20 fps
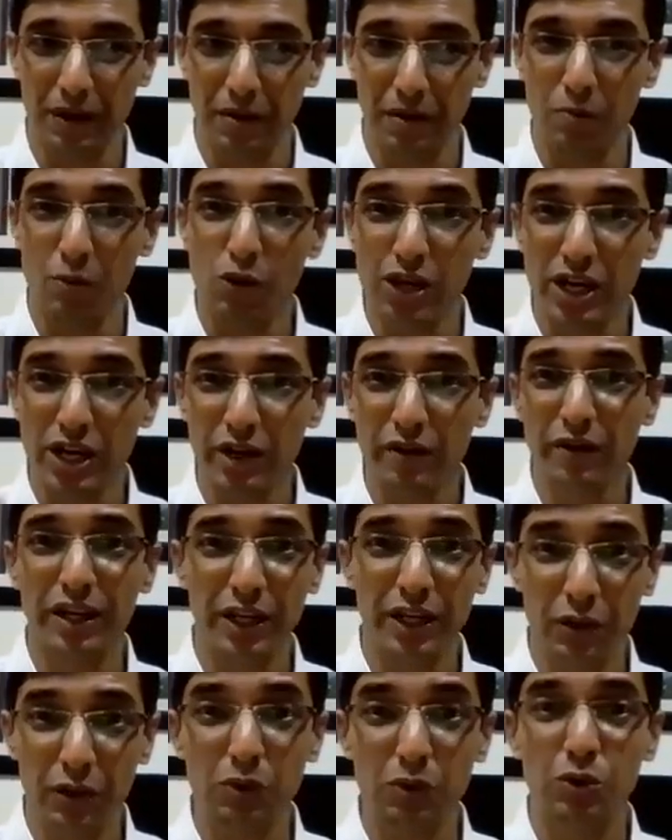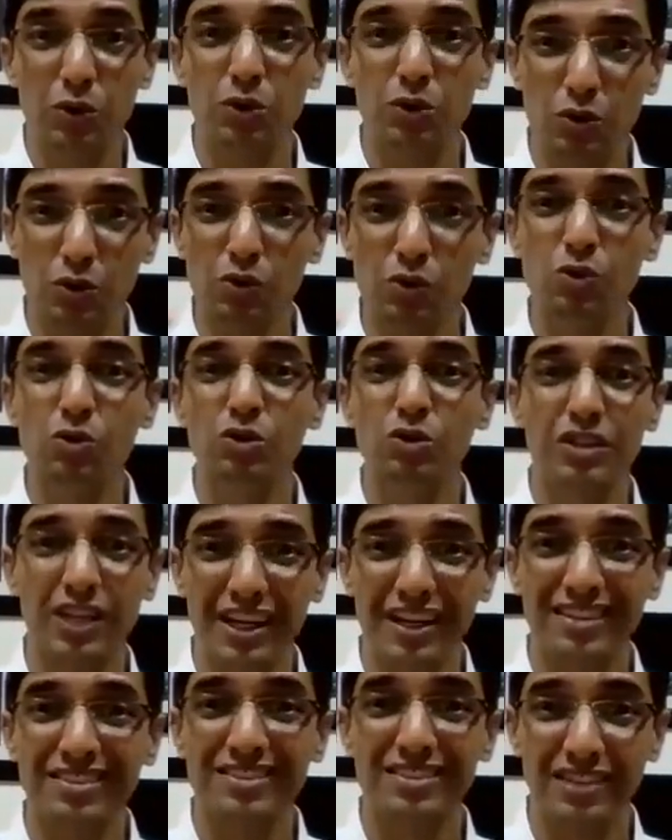motivate you to do
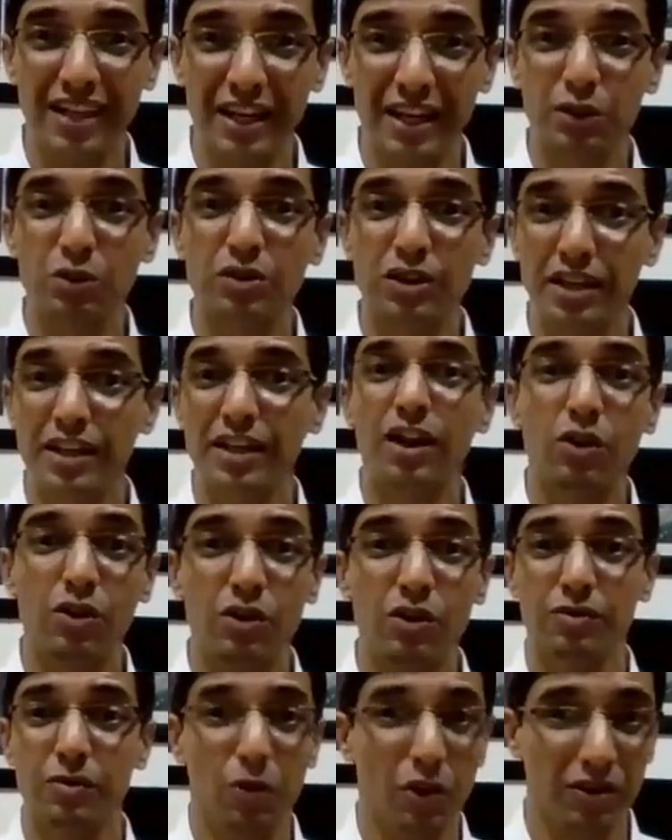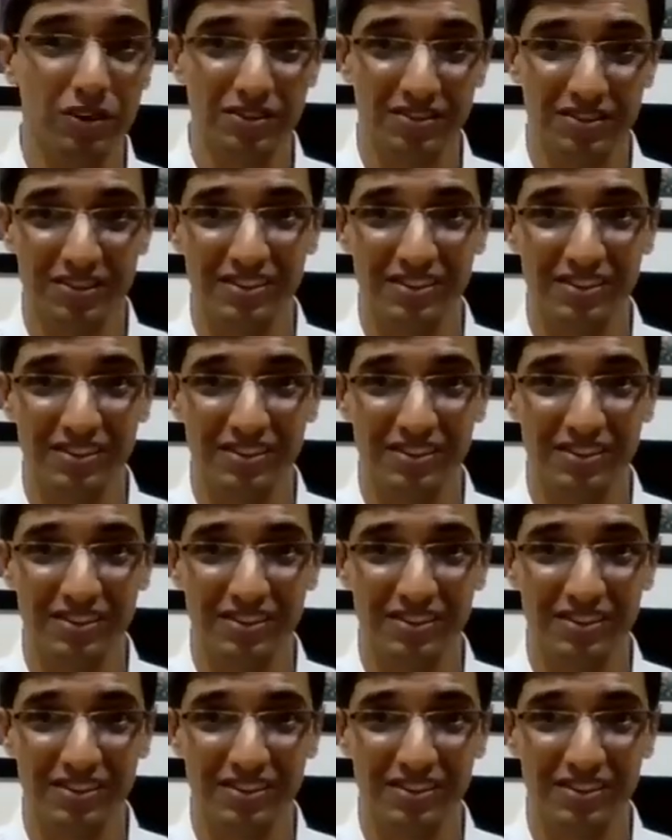things that you think out of the box,